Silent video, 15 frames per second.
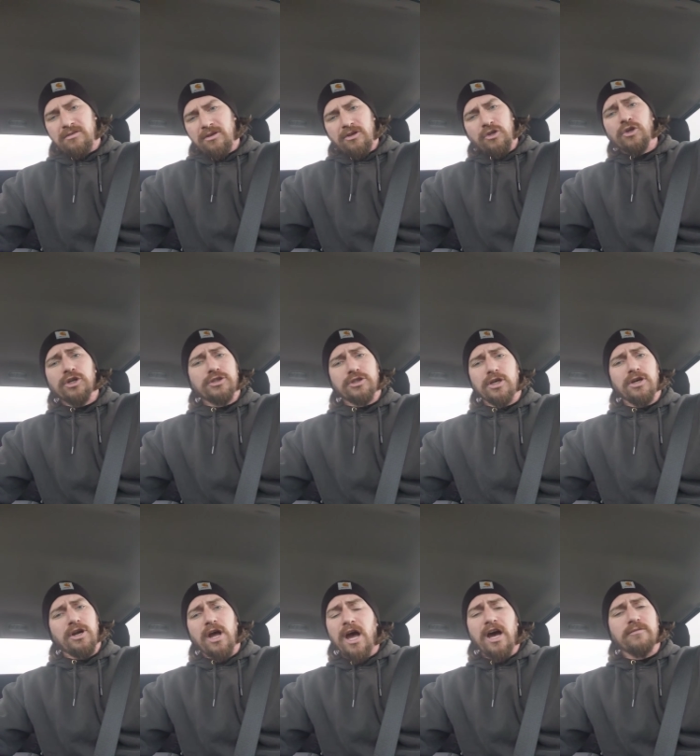you get
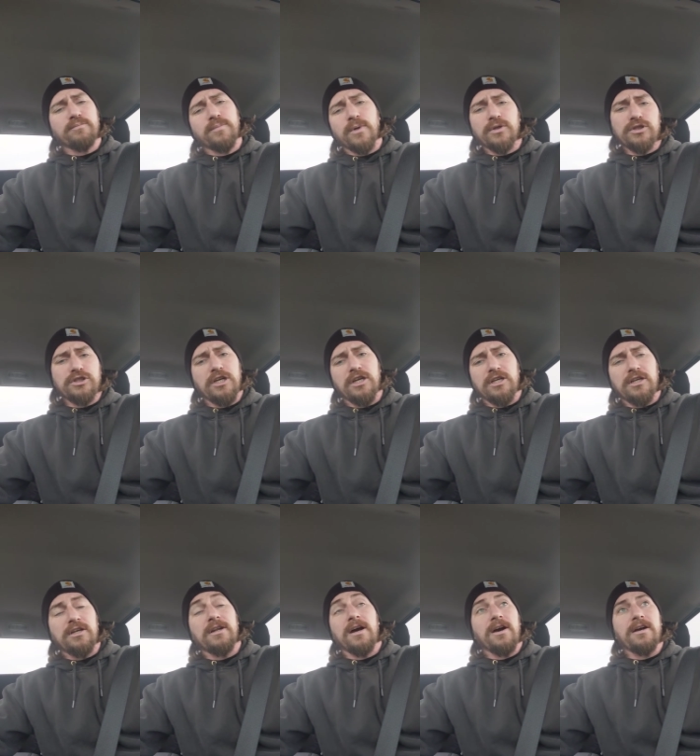10.5, bullshit,
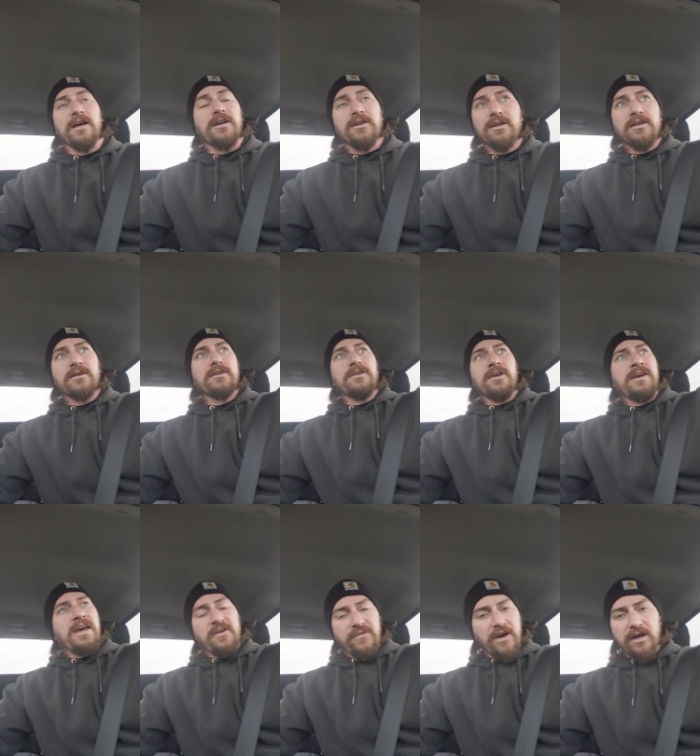da-da-da, okay, you
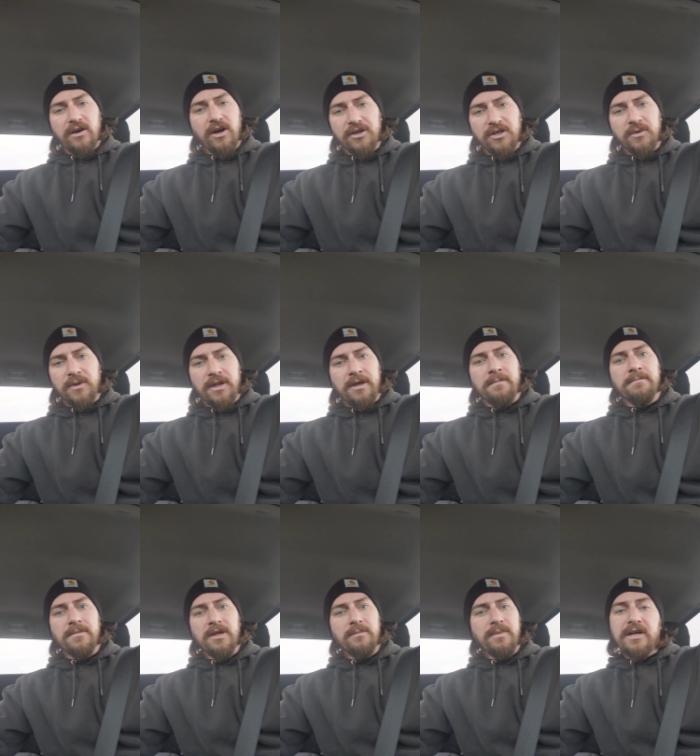can't fucking argue with him,
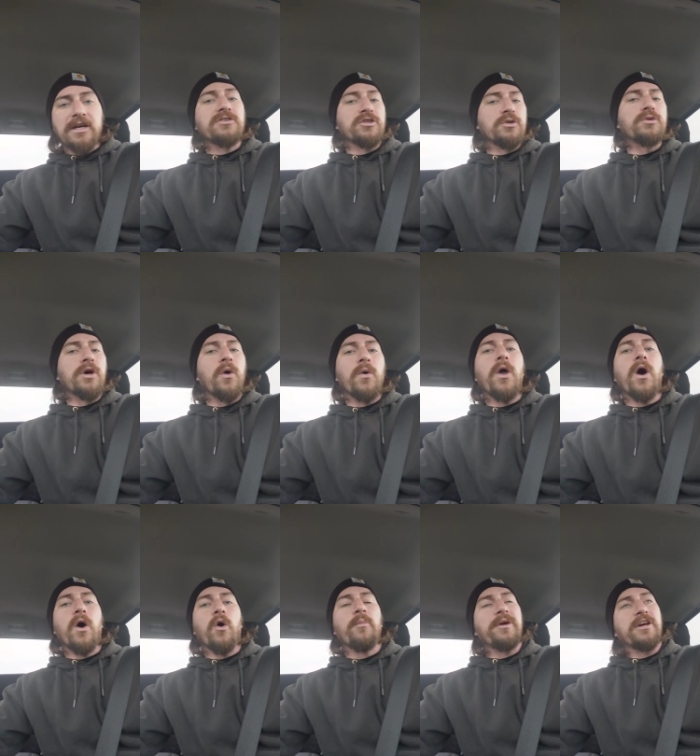because you don't
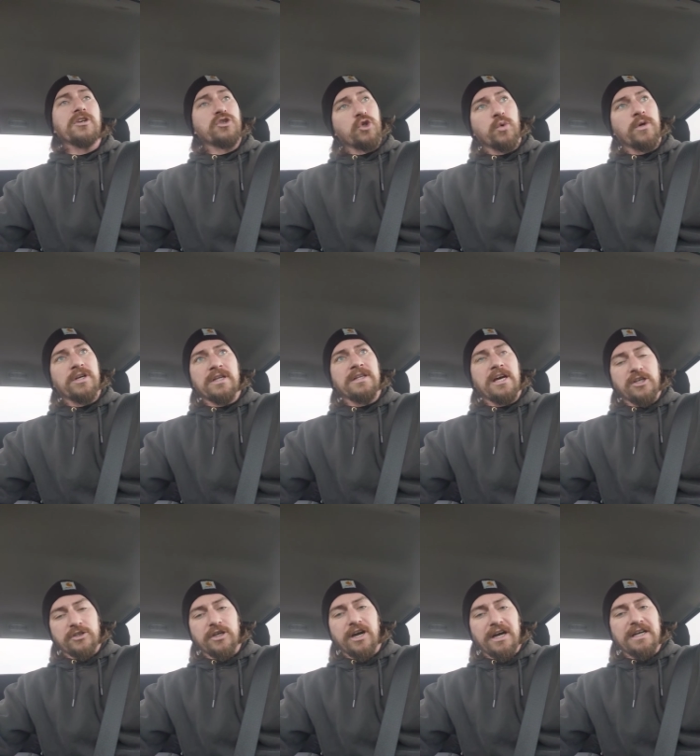know, because you weren't in that
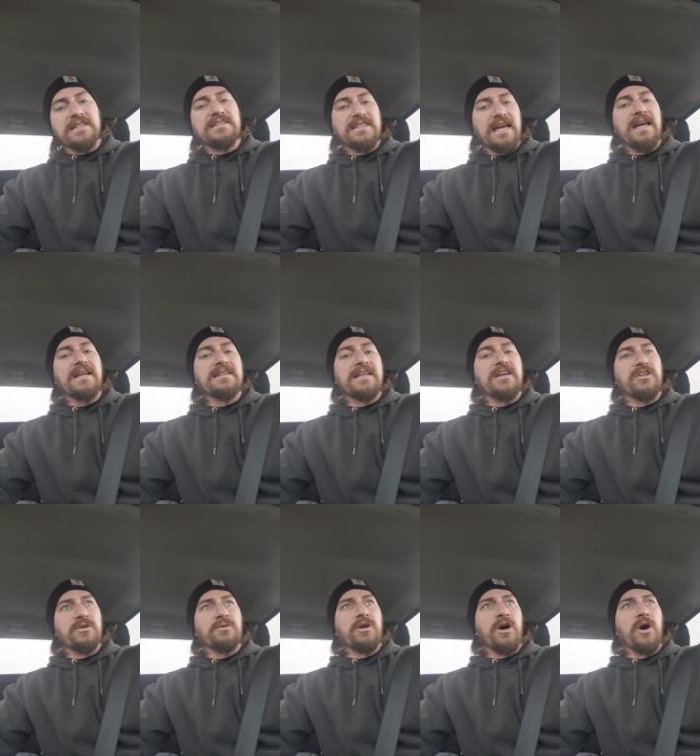truck, and saying that
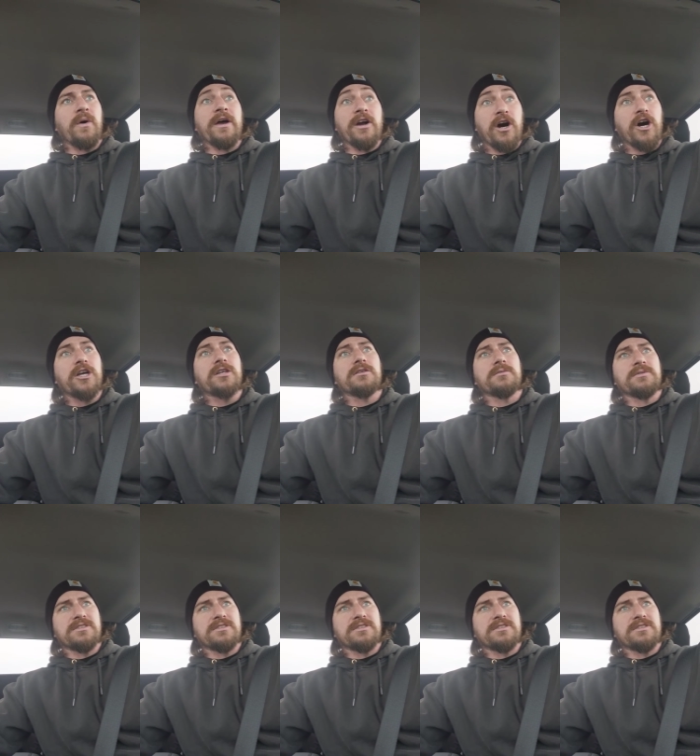you know, and arguing with